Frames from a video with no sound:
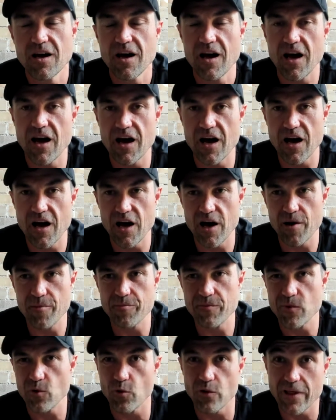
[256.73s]

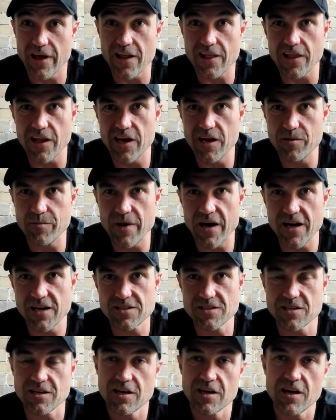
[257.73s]
or that lean
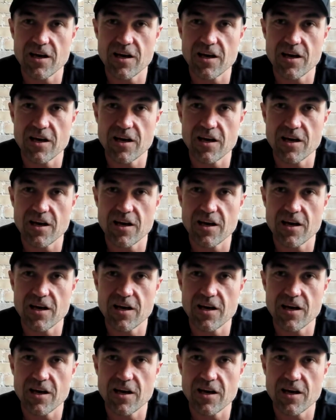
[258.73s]
mass,